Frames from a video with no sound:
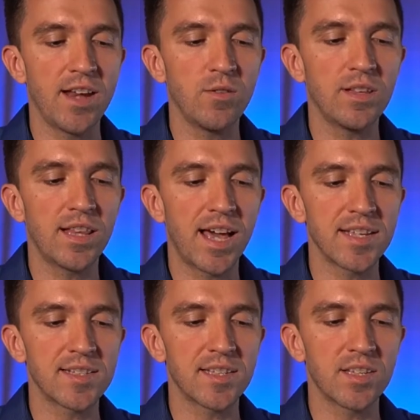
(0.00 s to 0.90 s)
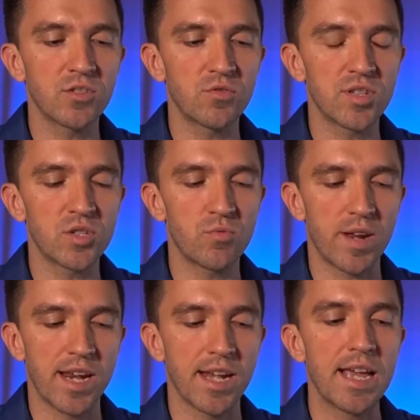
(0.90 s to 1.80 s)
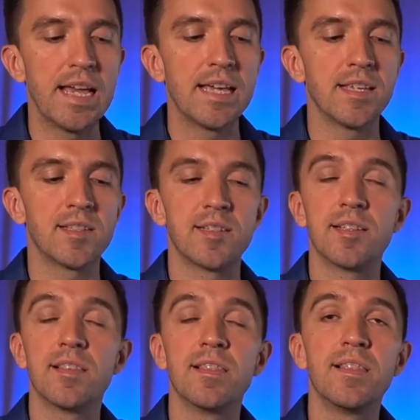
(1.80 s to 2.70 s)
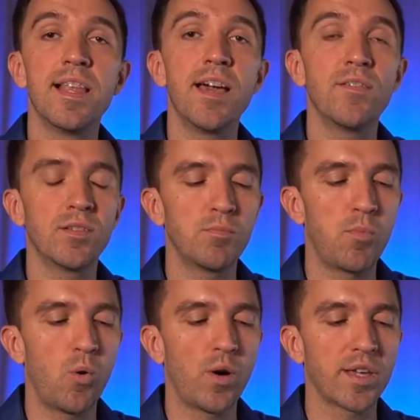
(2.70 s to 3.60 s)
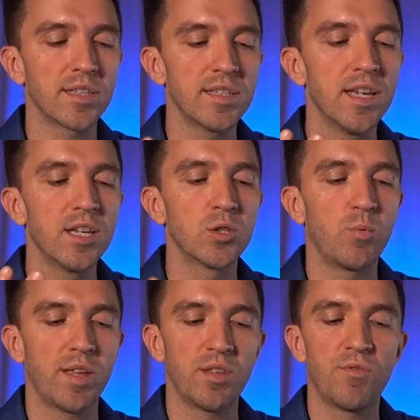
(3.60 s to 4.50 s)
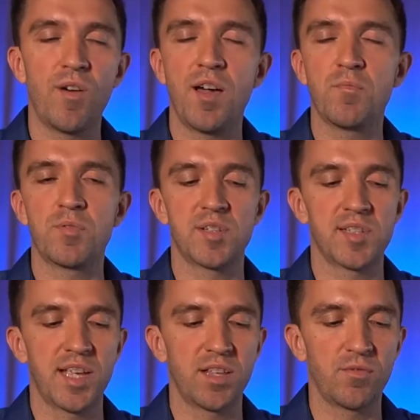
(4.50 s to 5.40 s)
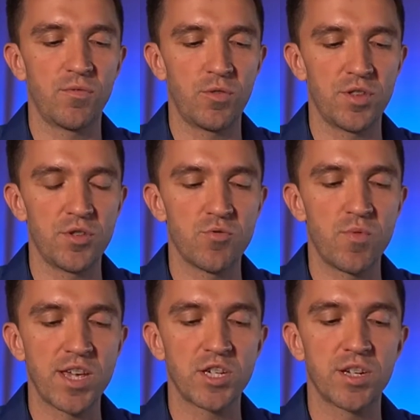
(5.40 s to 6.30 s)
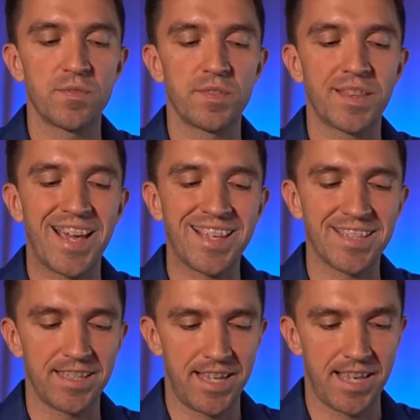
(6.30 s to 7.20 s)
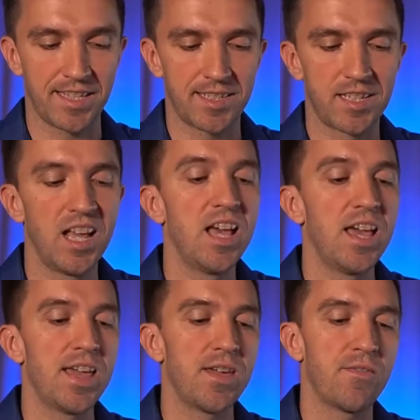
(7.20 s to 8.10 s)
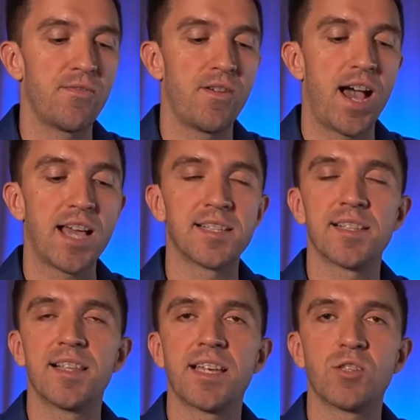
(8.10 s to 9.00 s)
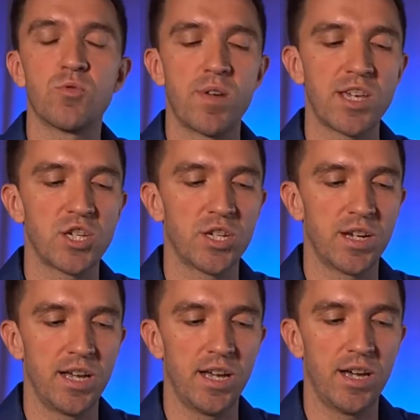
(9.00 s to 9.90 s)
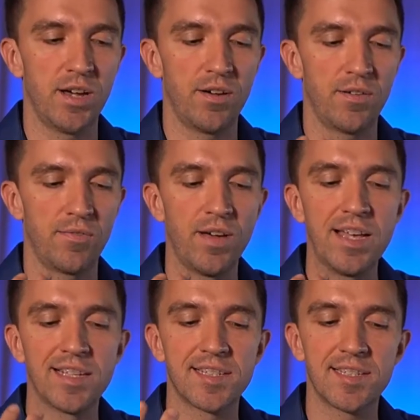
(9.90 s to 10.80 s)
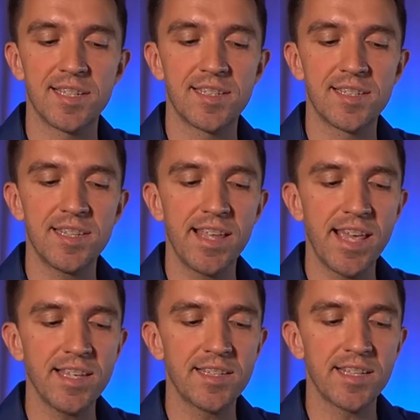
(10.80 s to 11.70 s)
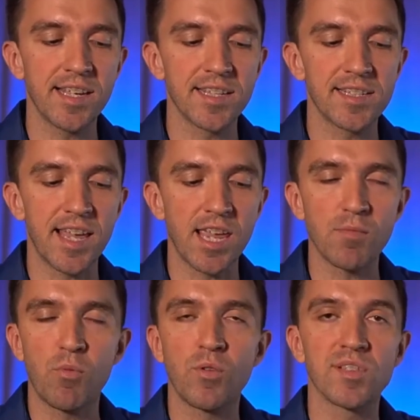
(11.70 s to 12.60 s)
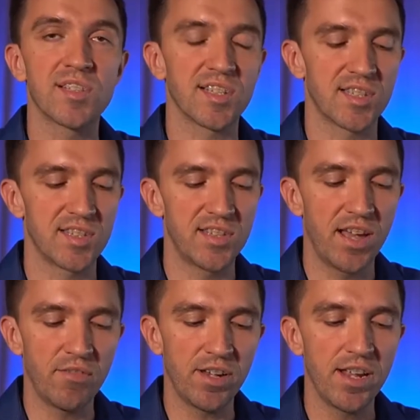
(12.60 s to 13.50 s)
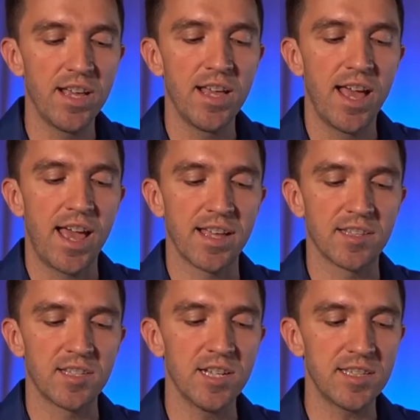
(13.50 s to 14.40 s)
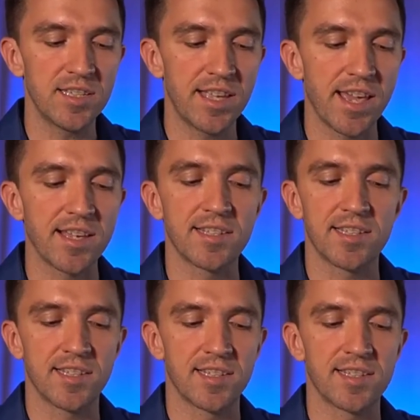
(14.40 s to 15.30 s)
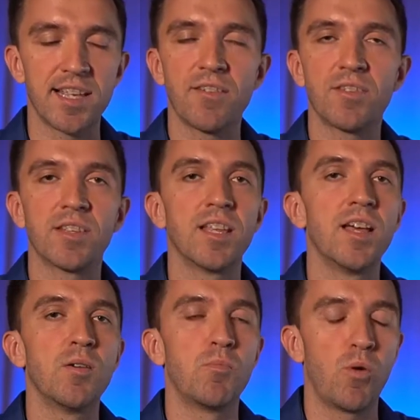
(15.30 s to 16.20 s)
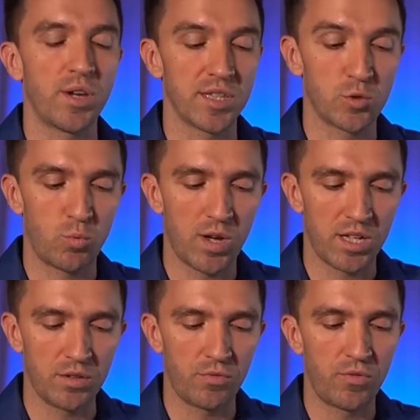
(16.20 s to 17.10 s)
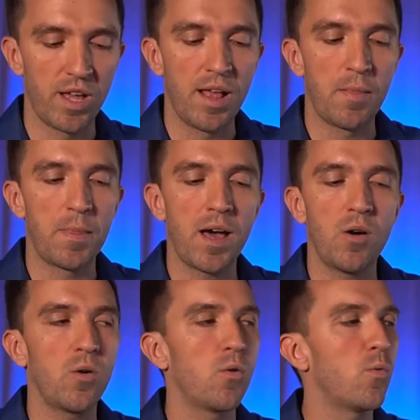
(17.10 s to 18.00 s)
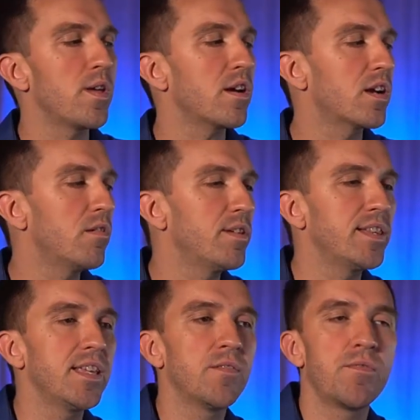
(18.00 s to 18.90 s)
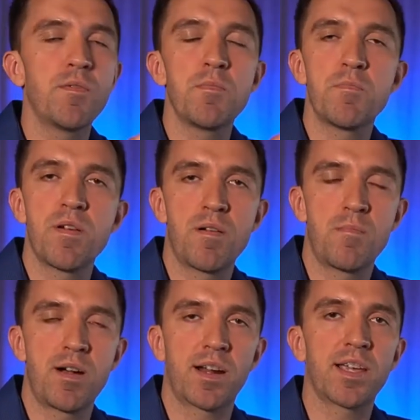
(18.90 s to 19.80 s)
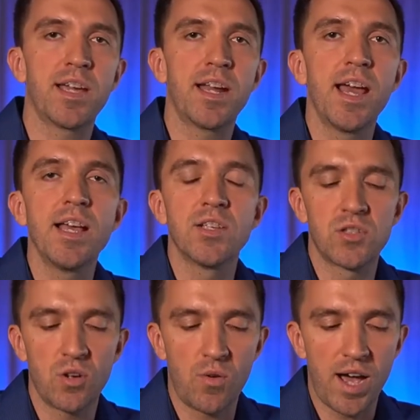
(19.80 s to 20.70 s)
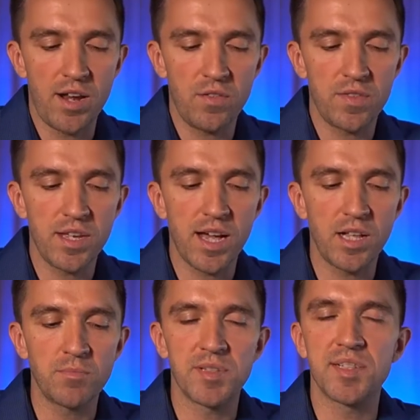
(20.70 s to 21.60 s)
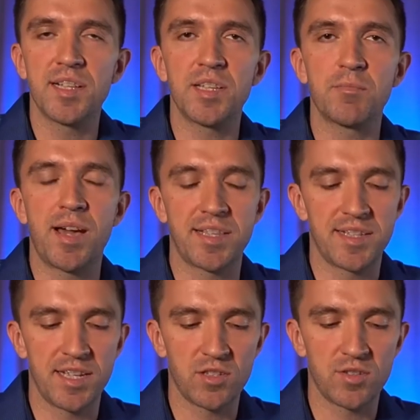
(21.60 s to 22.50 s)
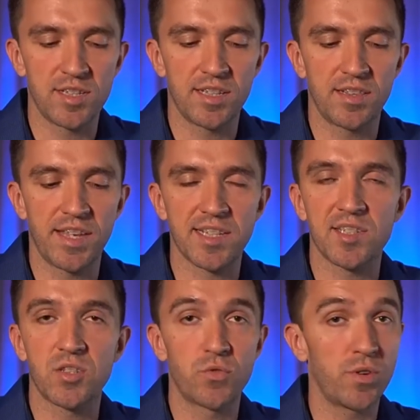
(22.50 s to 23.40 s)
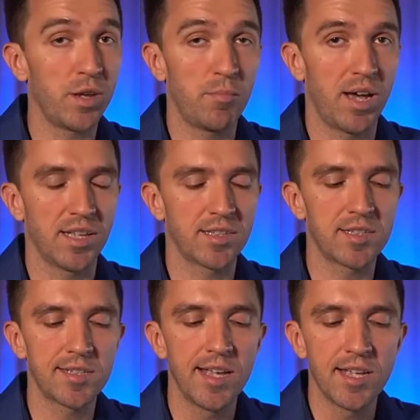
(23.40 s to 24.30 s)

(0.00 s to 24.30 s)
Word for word: annualized interest rate is 11.25% for the duration of 90 days. If I select duration of 60 days, it is 8.67 and 30 days is 7.12. Now, we are currently in a very bear market, so I don't think I'll be selling my Tezos in the next 3 months.